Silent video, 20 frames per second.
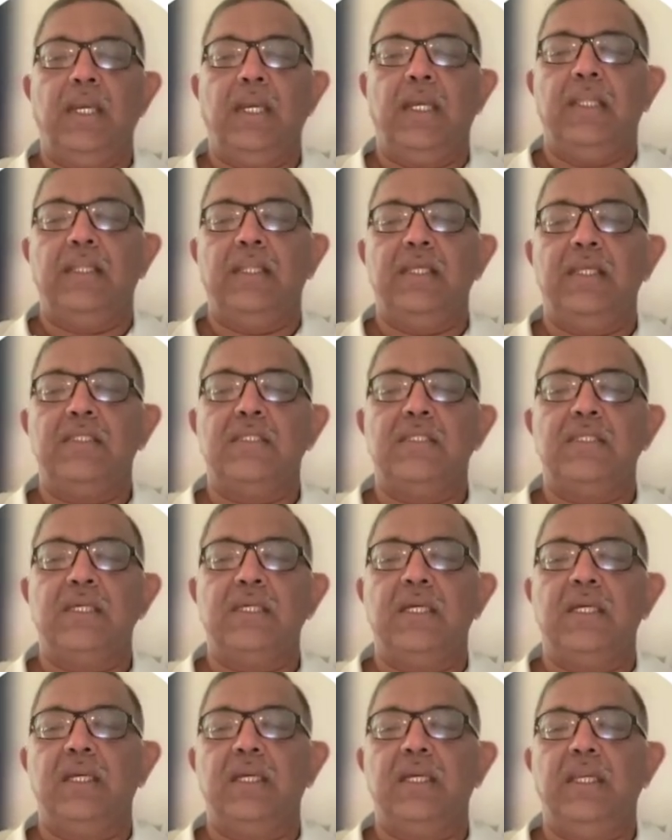And this
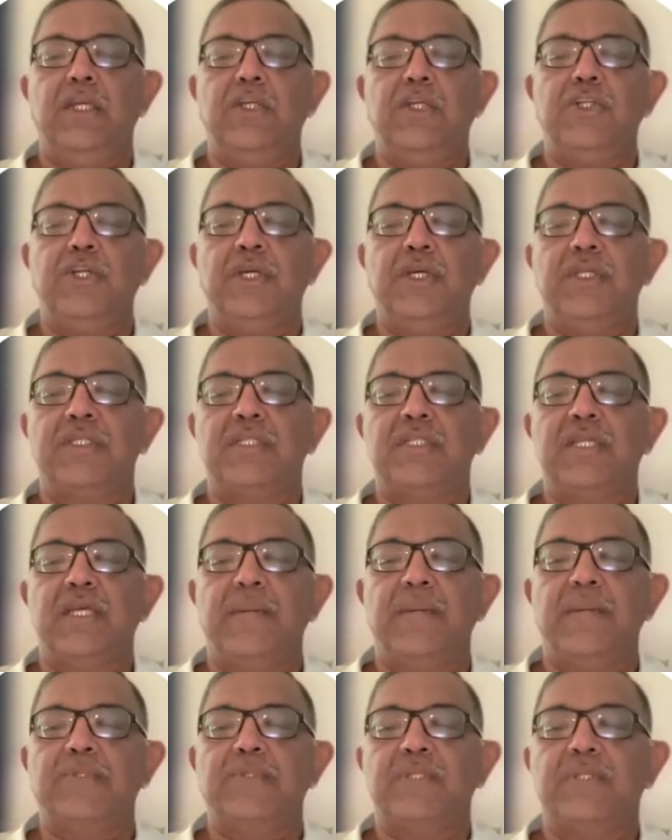initiates
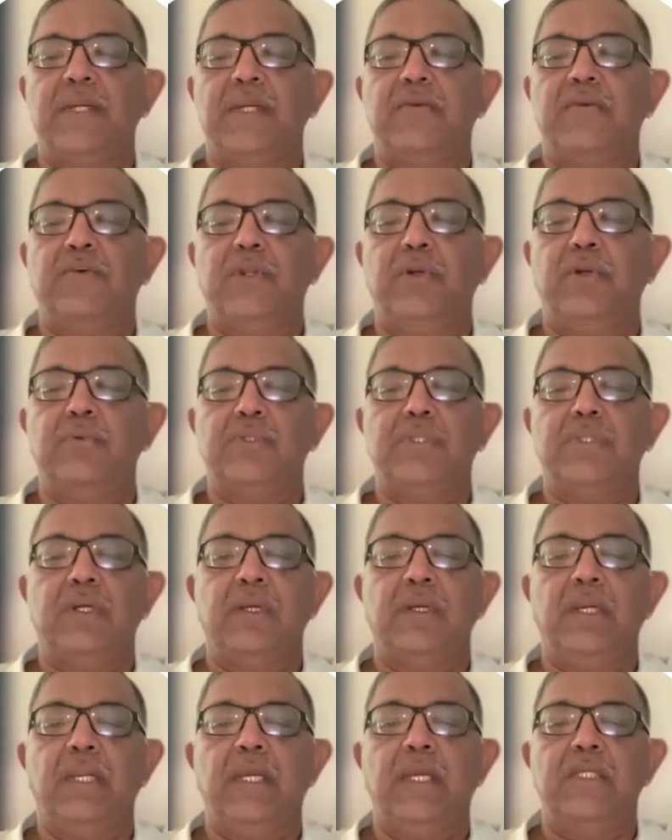steps that reduce the
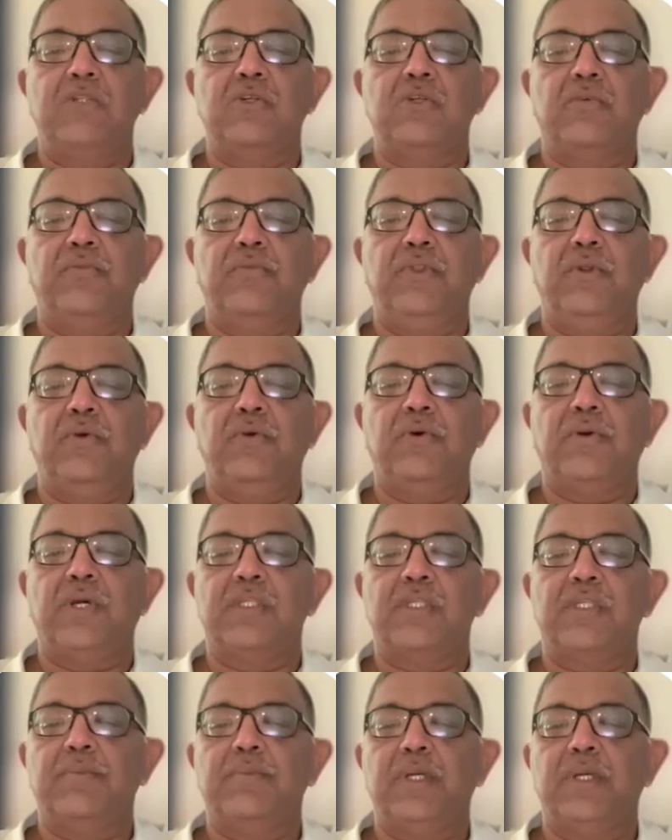release of
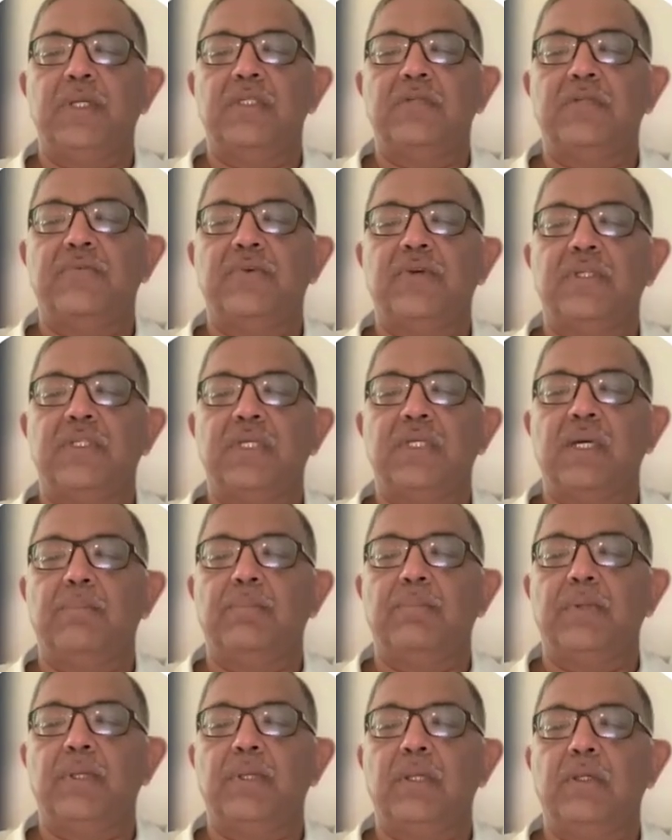neurotransmitters, for
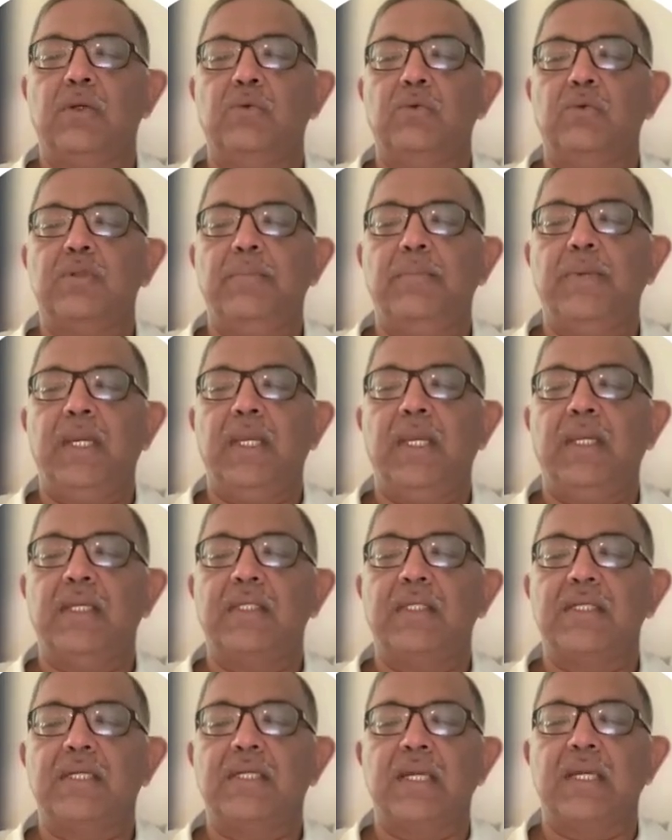example, glutamate,
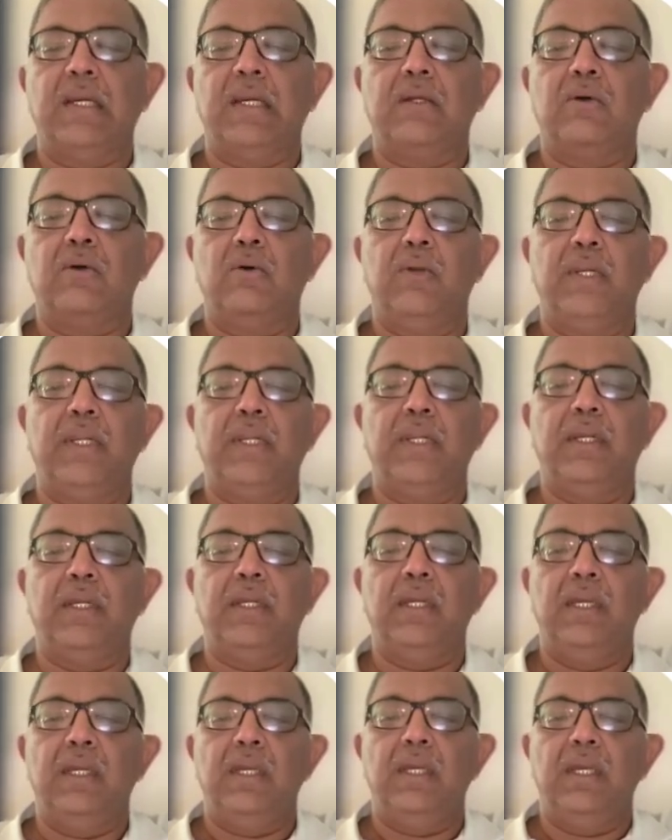acetylcholine,
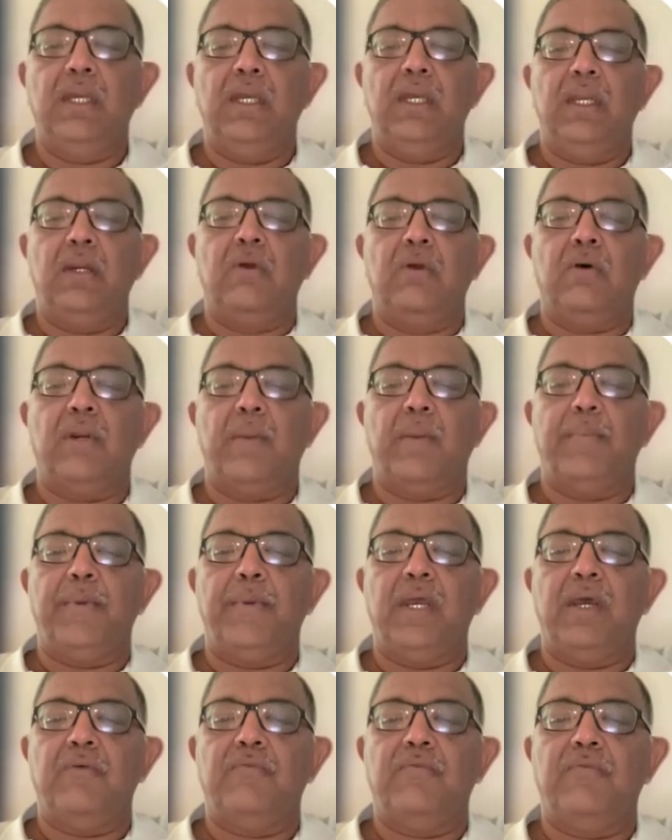
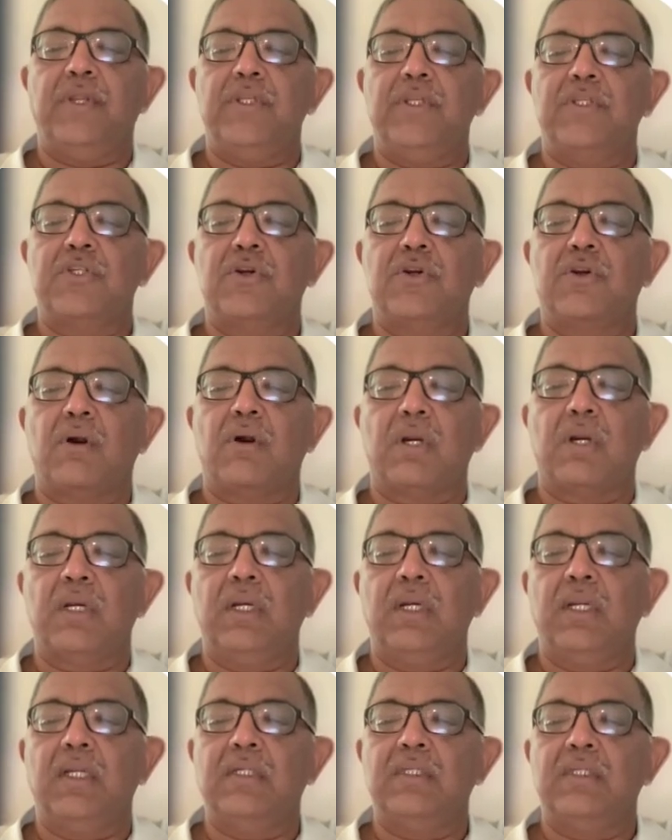norepinephrine,
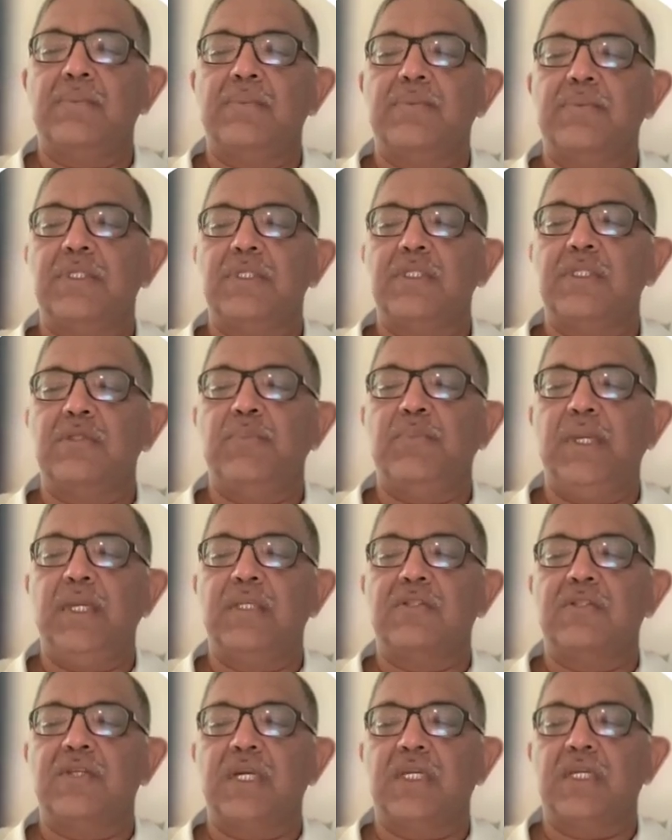serotonin, and substance P,
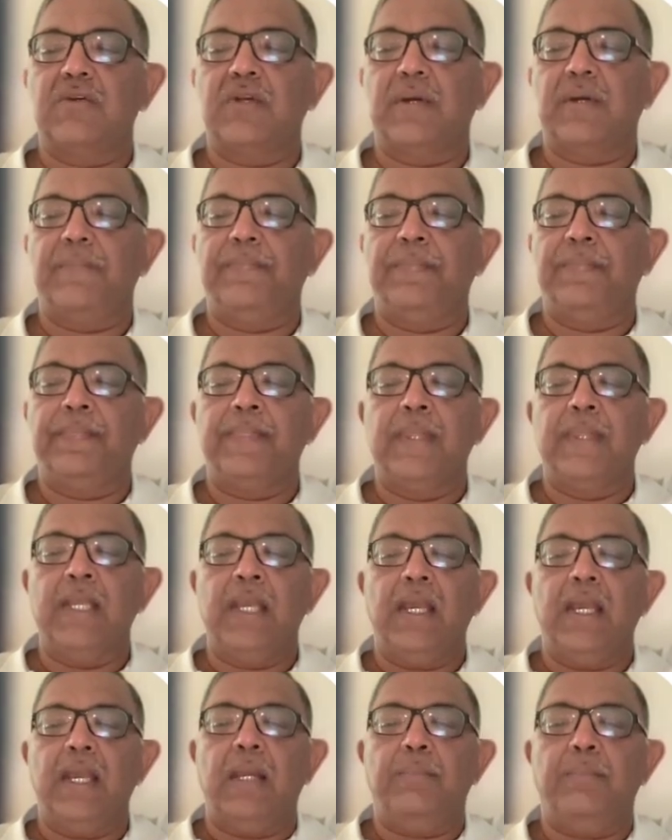etc.,
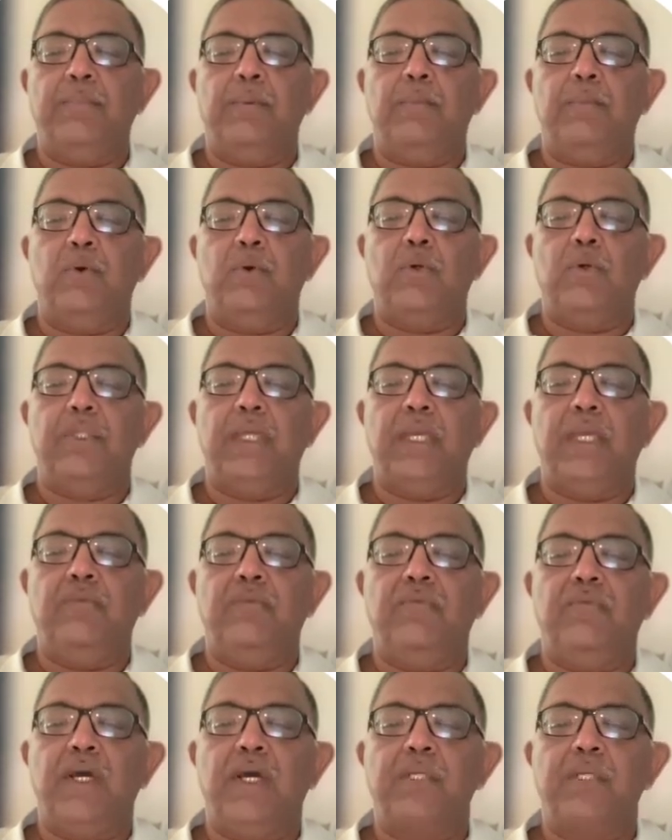and promote the
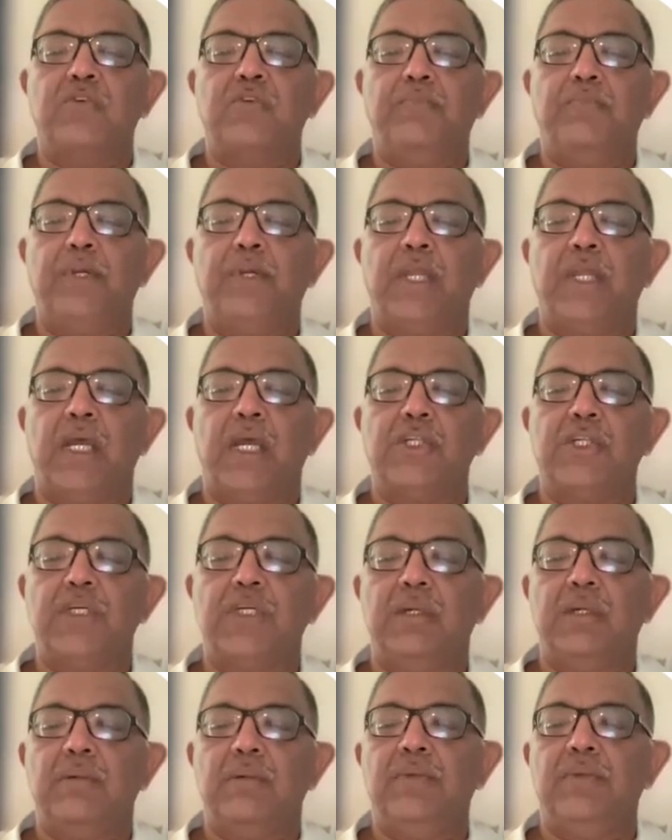efflux of
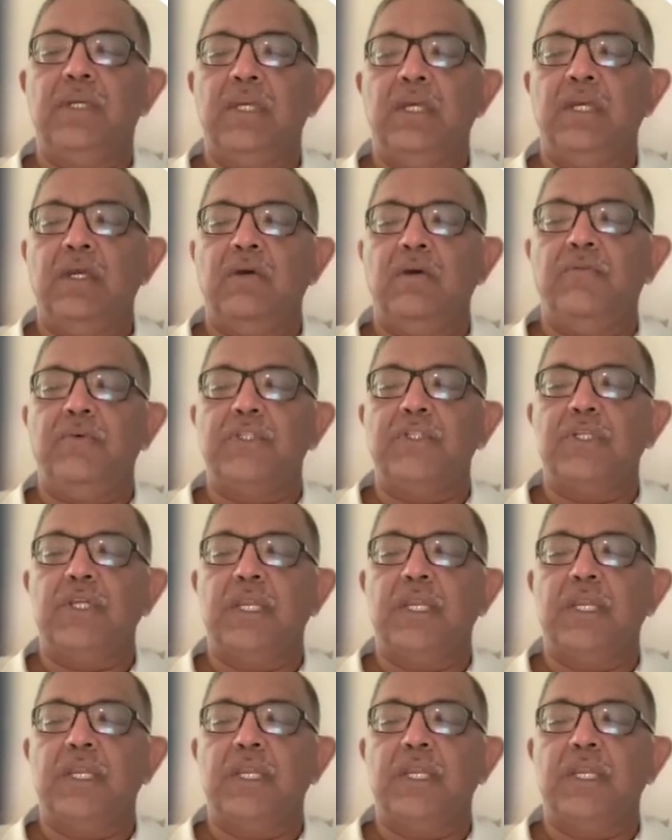potassium, which